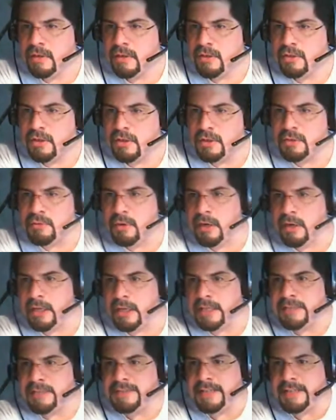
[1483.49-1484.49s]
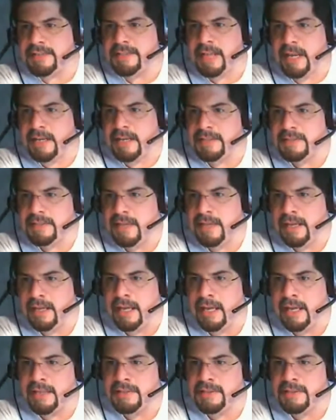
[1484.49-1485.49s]
So he's rolling 6 dice
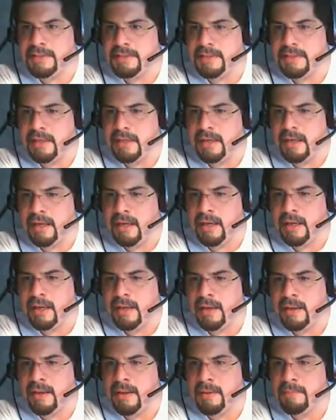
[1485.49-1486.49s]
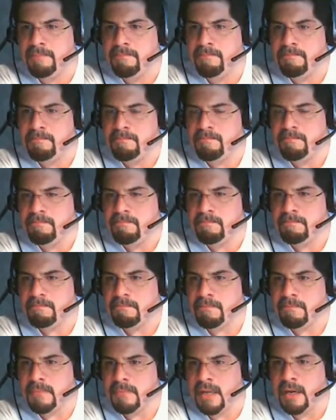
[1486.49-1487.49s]
against an
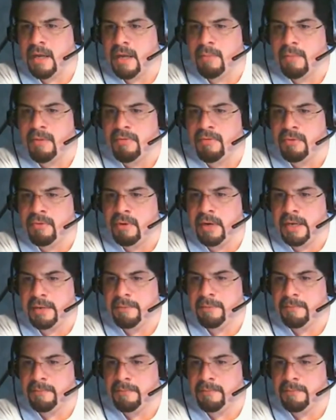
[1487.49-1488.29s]
ob of 3.